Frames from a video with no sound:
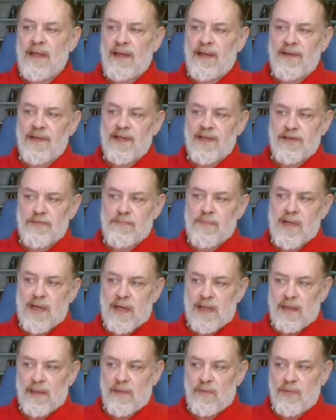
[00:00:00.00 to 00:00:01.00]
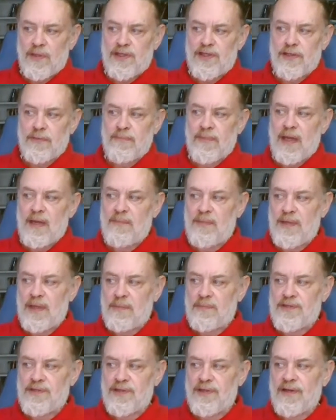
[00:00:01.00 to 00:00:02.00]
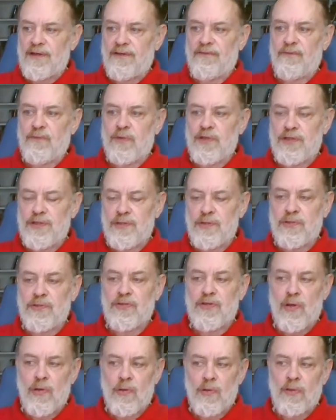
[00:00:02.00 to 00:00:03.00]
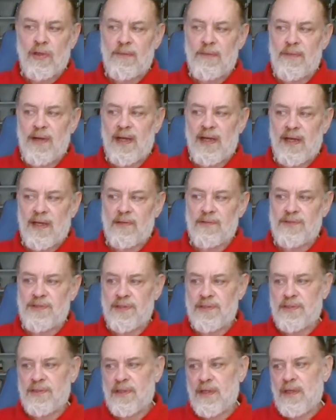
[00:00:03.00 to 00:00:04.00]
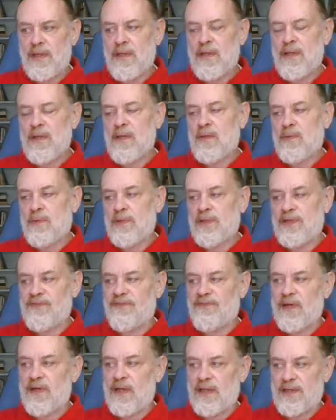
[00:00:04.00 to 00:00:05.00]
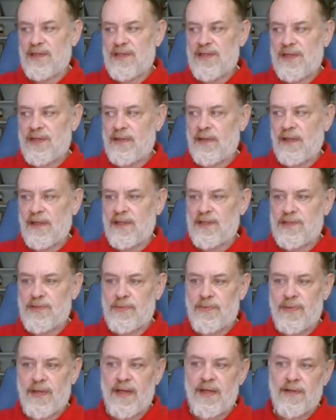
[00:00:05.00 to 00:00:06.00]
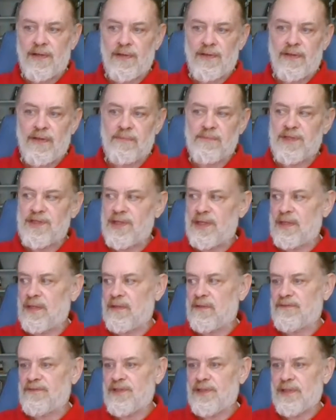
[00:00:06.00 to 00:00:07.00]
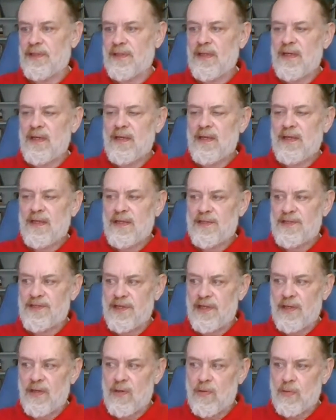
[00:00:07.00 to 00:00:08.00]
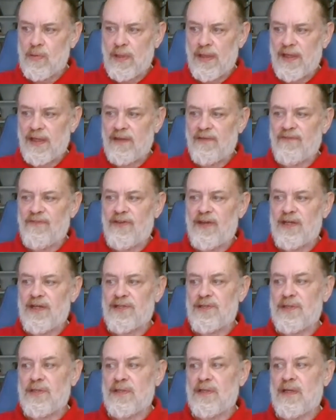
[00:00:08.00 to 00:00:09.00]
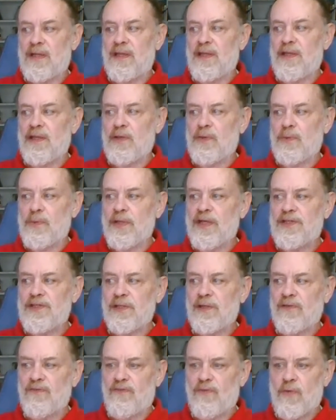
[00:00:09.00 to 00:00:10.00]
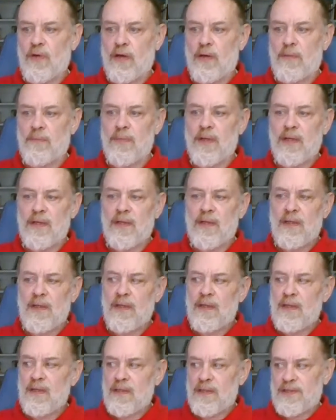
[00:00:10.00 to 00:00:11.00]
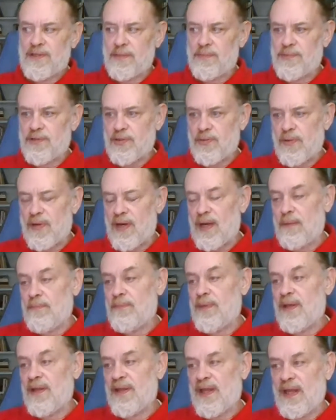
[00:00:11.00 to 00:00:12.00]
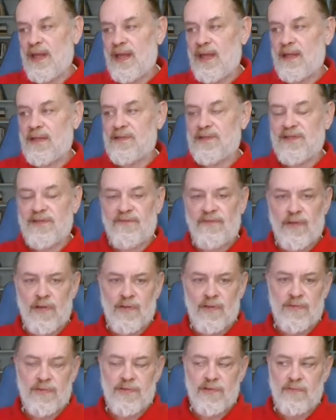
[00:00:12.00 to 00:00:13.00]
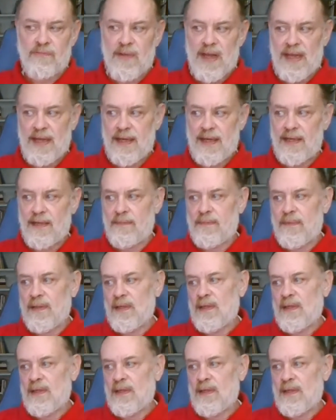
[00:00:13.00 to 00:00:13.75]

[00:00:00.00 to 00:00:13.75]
and this model, which it may be observed, was used only by houses which voluntarily surrendered themselves, is the only confession in the original form subscribed by the hands of those who made it,